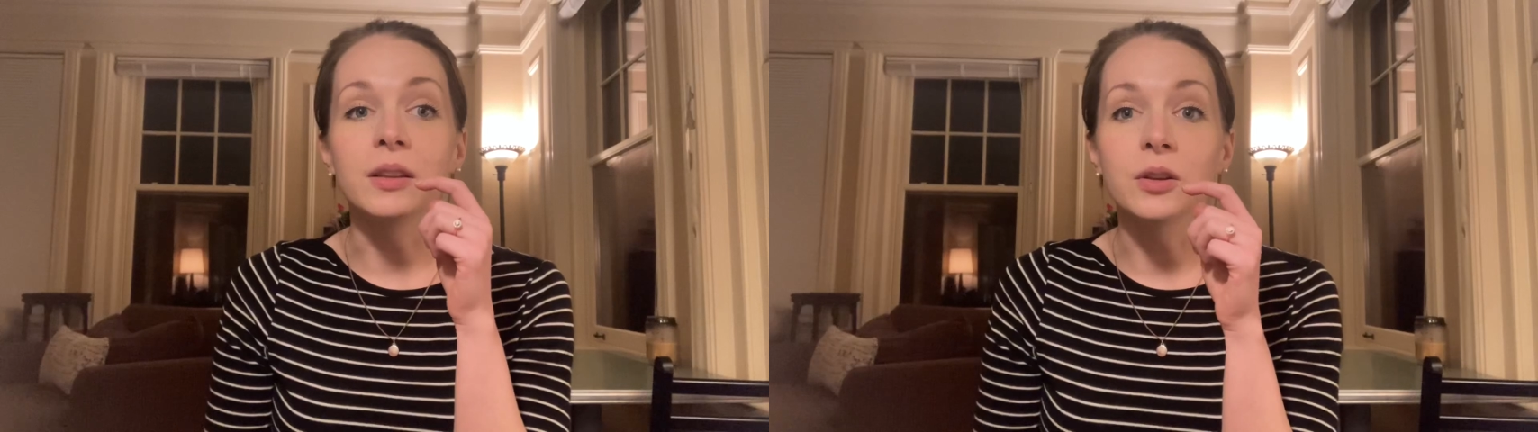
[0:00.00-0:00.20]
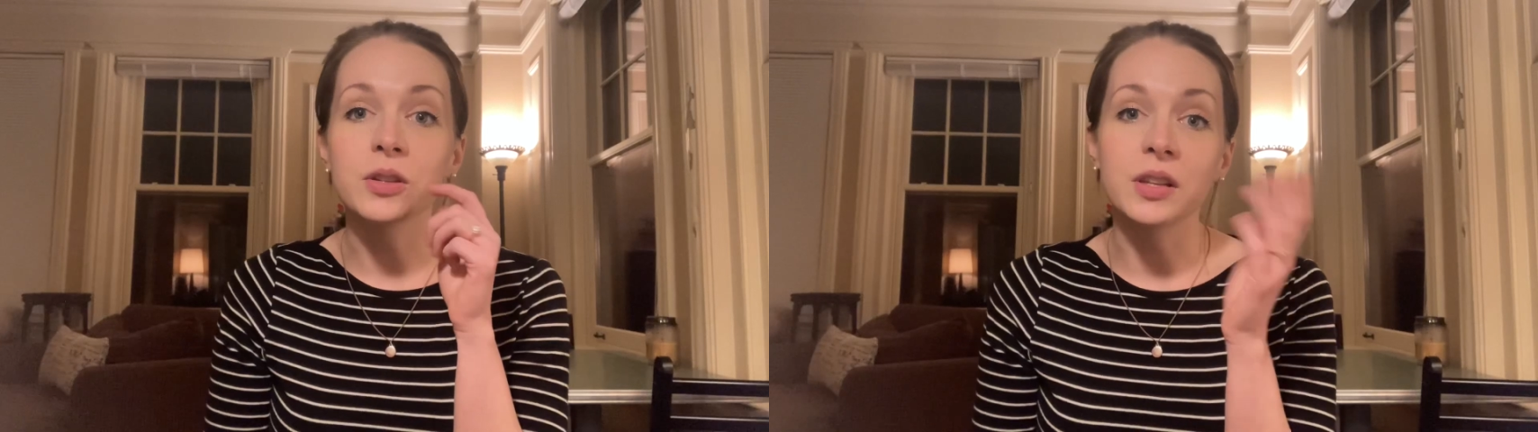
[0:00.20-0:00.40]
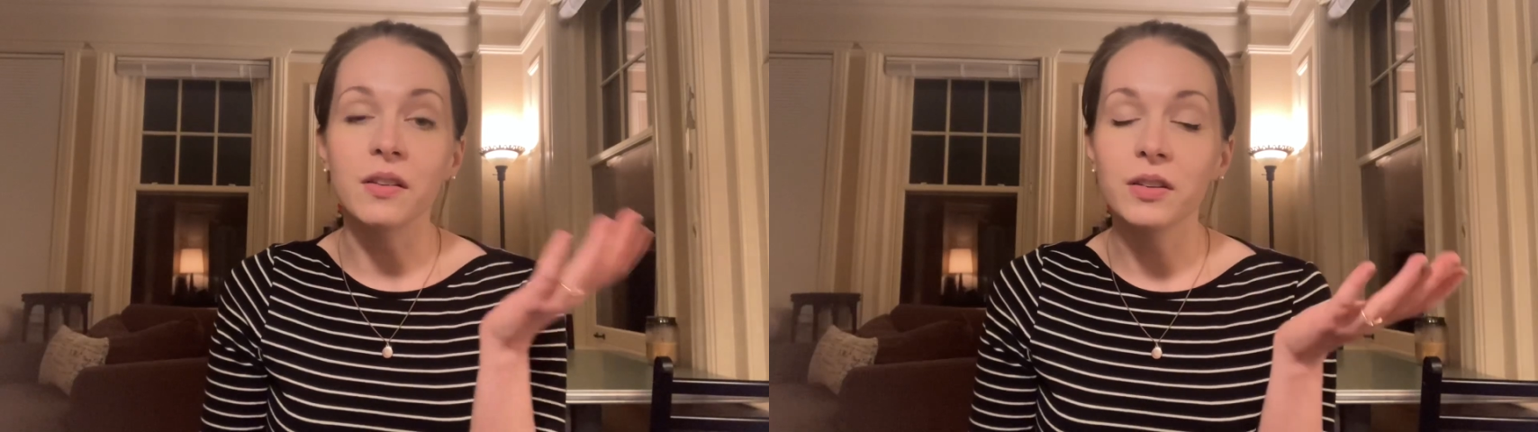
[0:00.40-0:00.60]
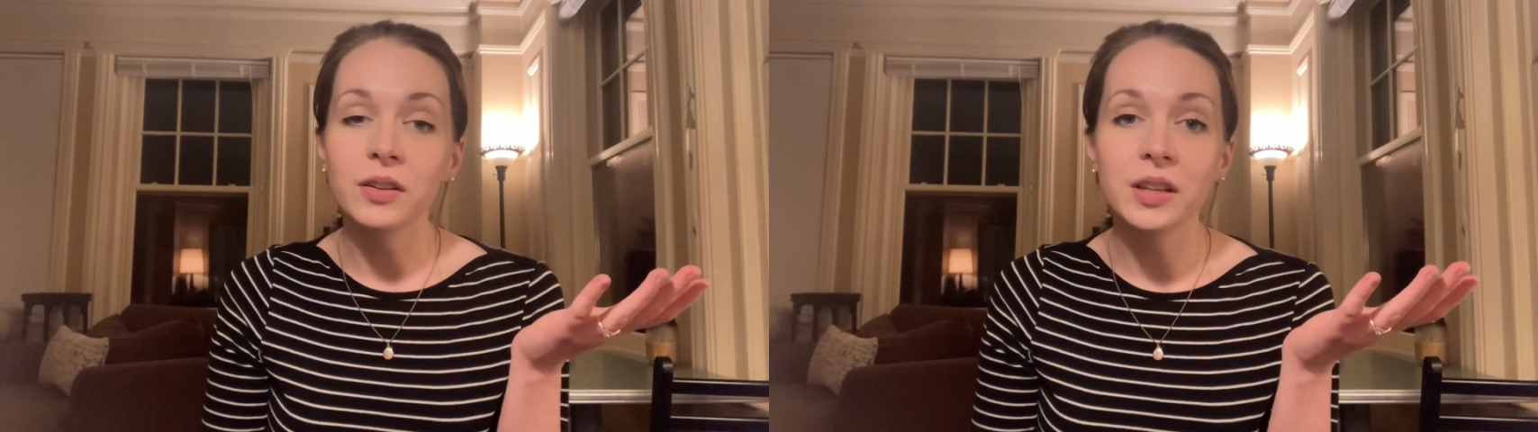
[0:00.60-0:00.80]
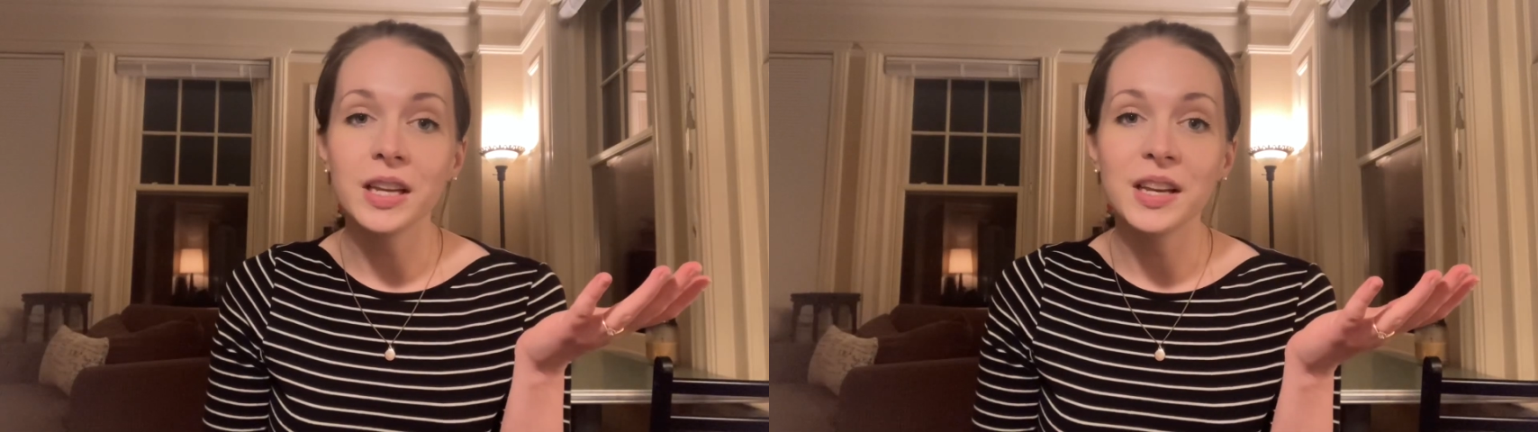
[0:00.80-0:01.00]
there's
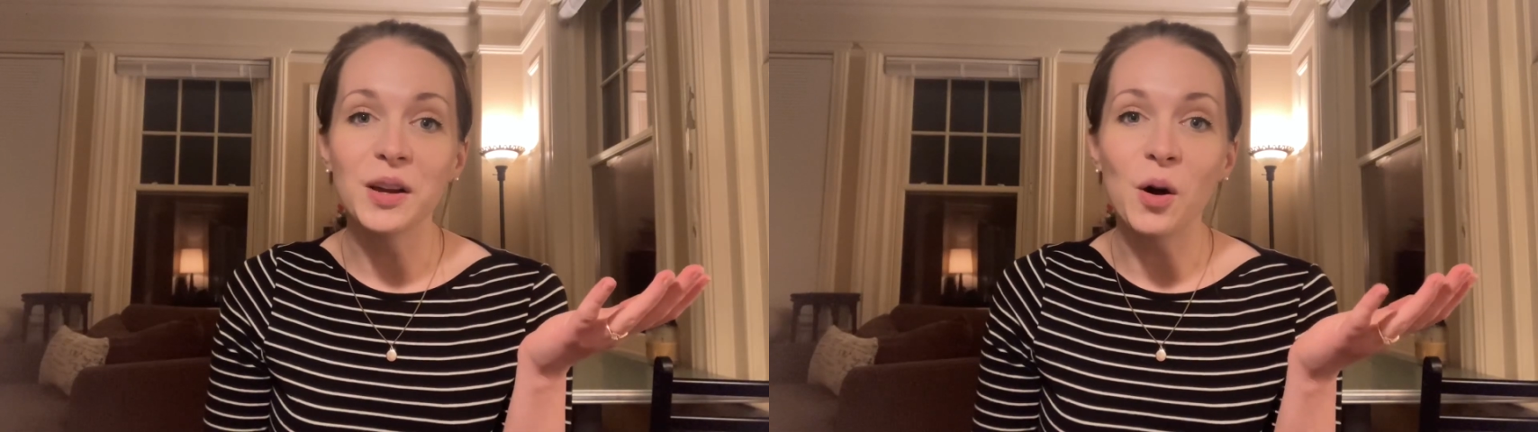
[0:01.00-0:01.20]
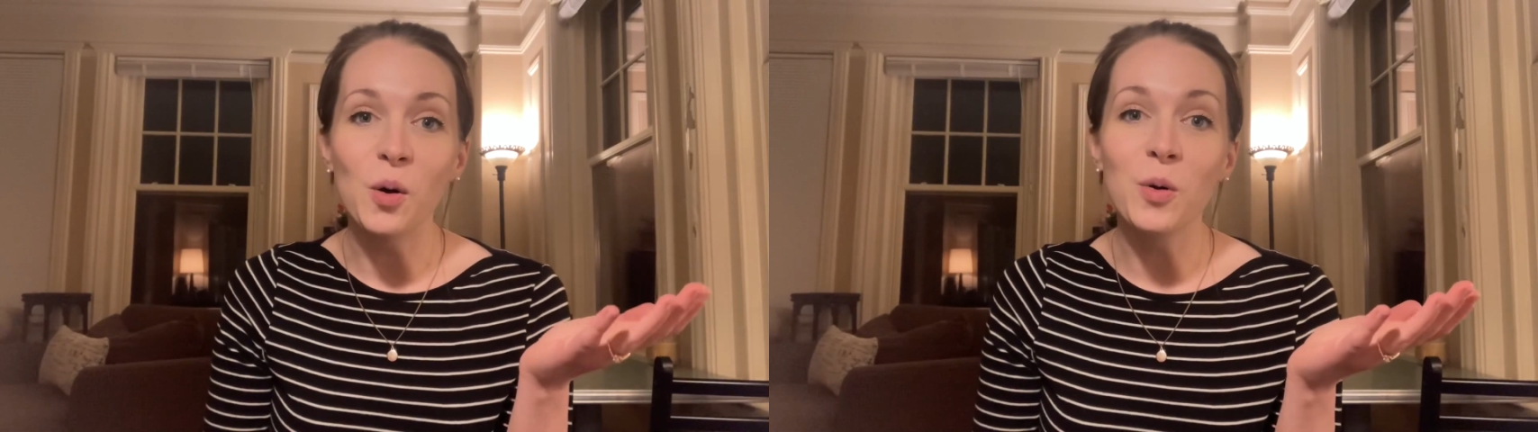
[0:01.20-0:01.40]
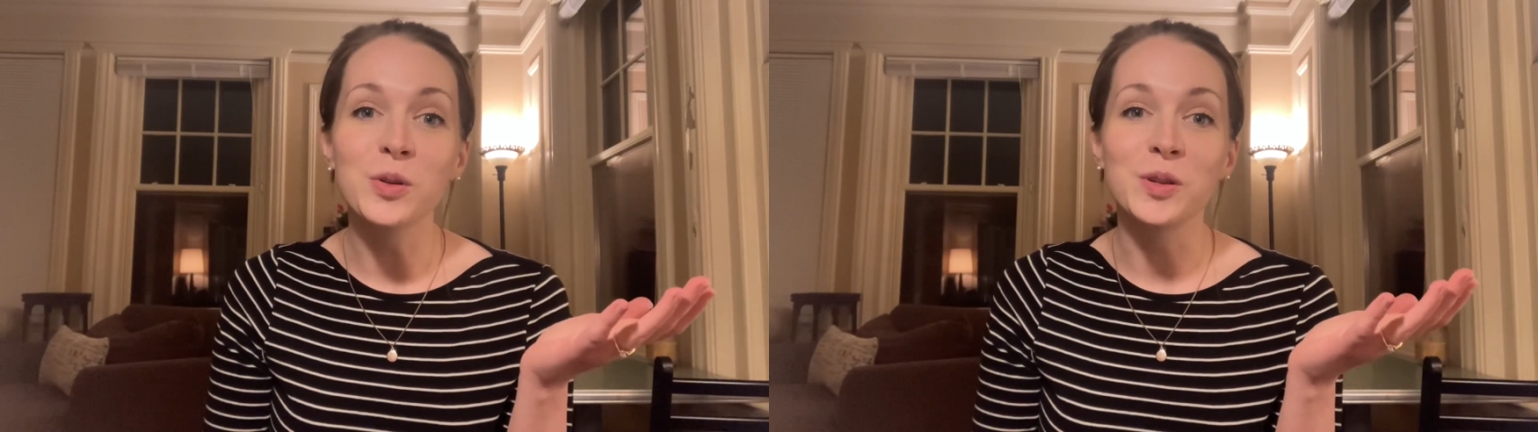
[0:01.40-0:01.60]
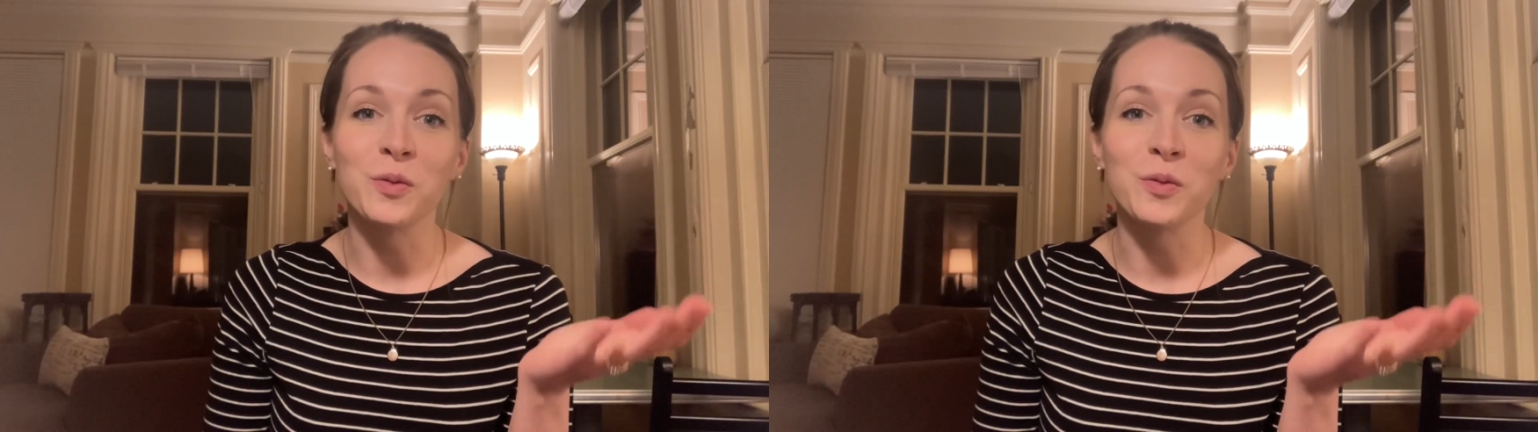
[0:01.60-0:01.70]
definitely holes